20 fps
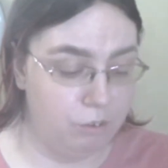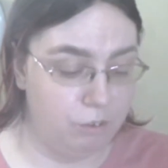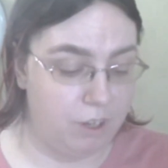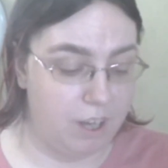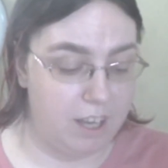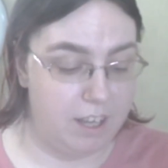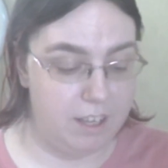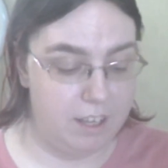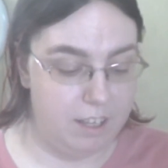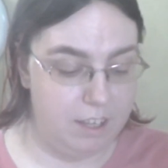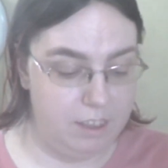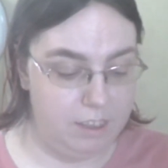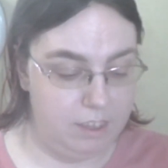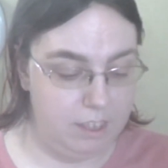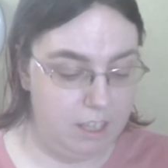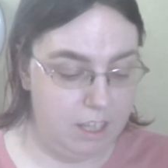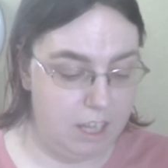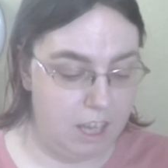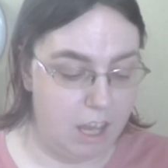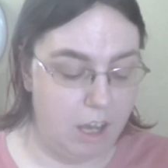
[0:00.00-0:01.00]
got
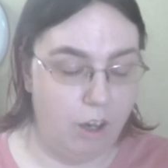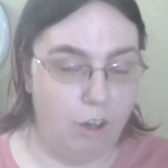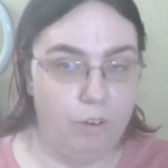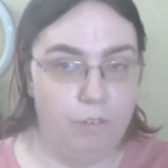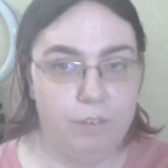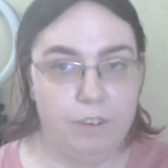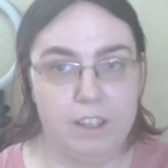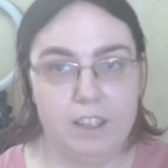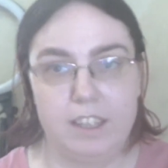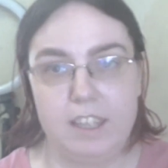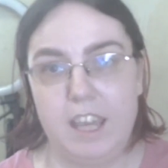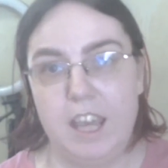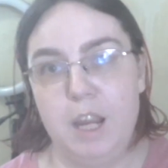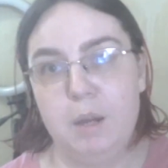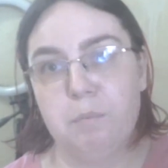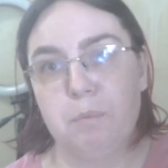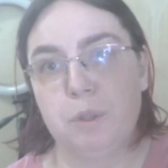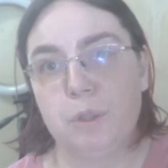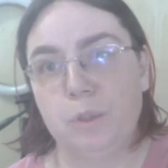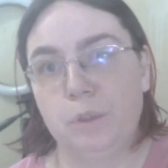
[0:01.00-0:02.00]
the e.l.f.
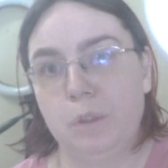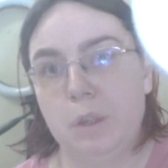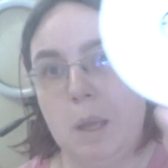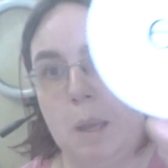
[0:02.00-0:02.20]
camo